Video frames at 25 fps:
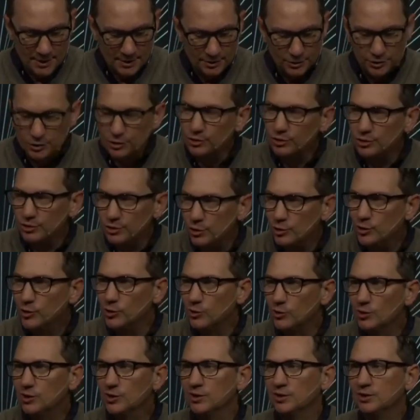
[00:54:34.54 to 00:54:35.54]
Do
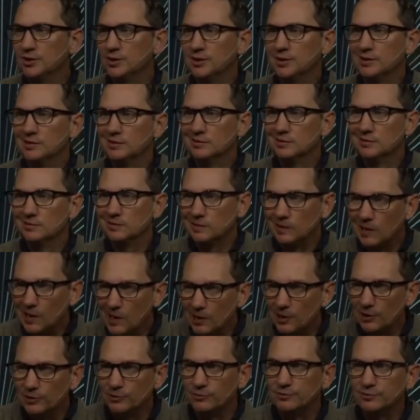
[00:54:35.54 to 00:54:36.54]
you
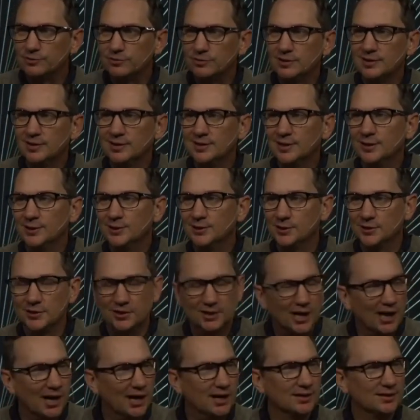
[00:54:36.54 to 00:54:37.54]
love your
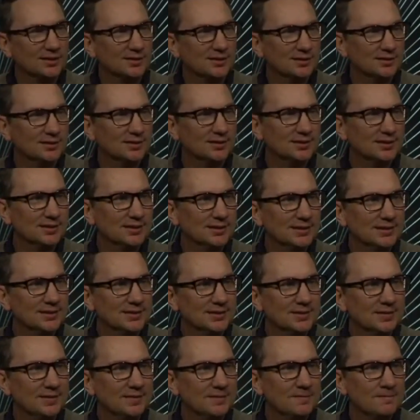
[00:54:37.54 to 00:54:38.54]
God?
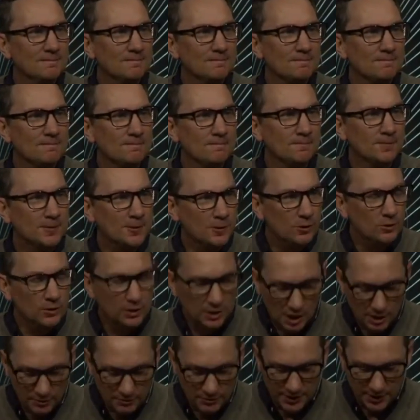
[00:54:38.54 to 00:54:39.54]
Do you
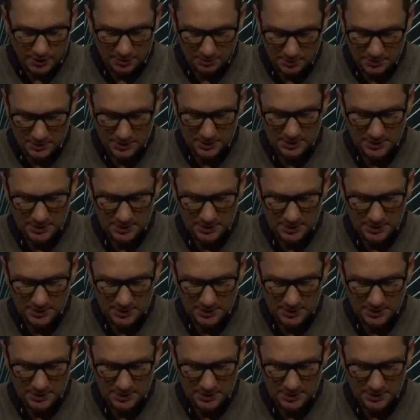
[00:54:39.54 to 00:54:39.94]
love him?